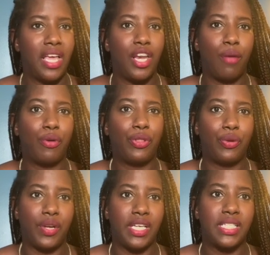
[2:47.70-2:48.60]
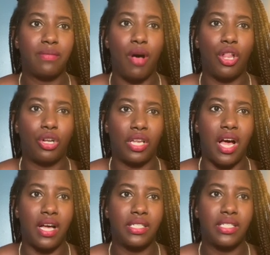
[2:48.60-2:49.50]
Number three, smaller
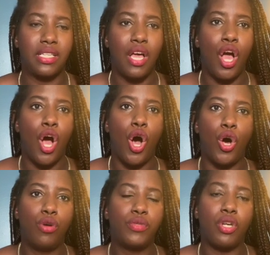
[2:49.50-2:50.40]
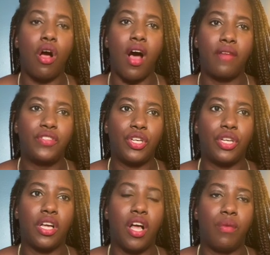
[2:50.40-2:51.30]
lots. Homes are often
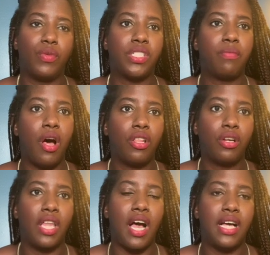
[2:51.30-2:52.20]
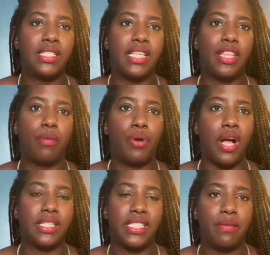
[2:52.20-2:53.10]
going to come with smaller lots, and the
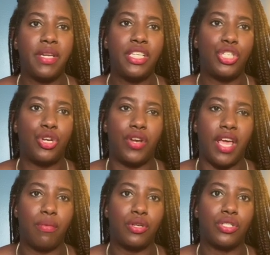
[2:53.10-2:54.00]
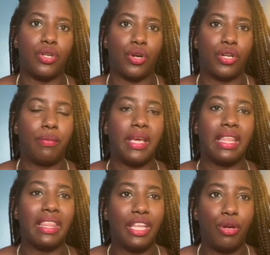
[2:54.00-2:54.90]
proximity to your neighbors are going to be a
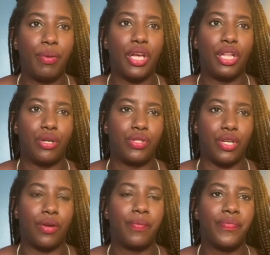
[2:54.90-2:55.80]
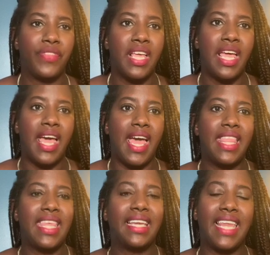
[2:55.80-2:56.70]
little bit closer.
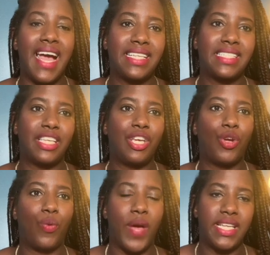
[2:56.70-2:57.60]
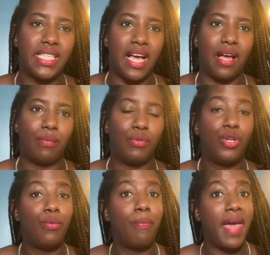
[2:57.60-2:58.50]
And then lastly, your wait time.
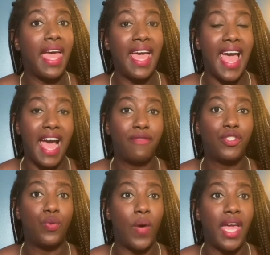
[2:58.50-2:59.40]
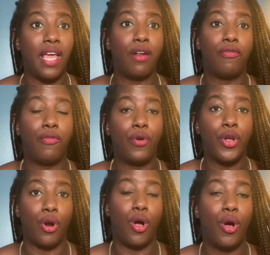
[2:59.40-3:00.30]
You may have to wait for
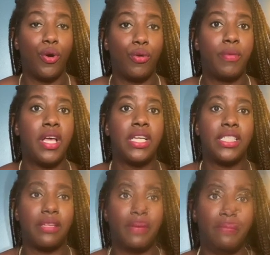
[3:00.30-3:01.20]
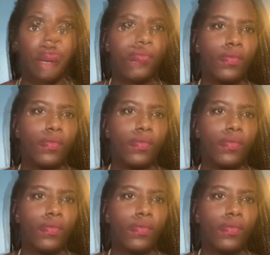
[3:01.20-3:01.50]
your home to be built.